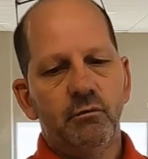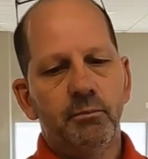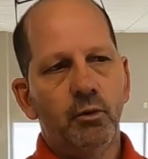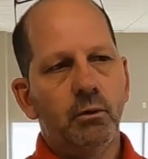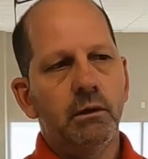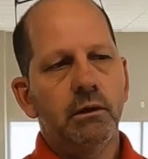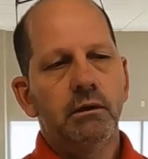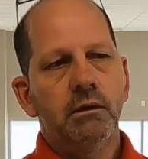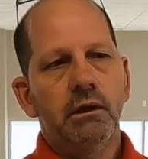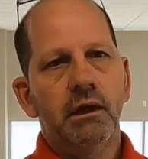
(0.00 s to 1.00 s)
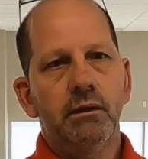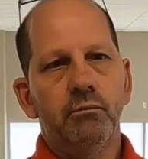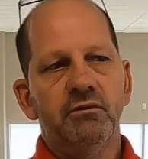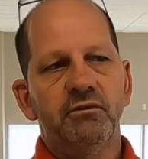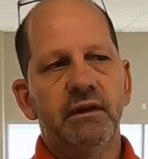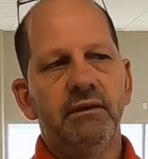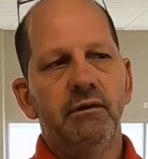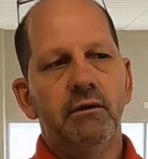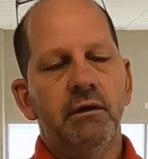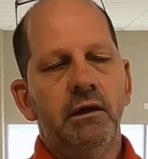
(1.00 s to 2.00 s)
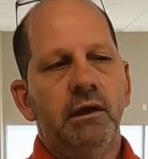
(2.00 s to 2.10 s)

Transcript: pole and it will stay there.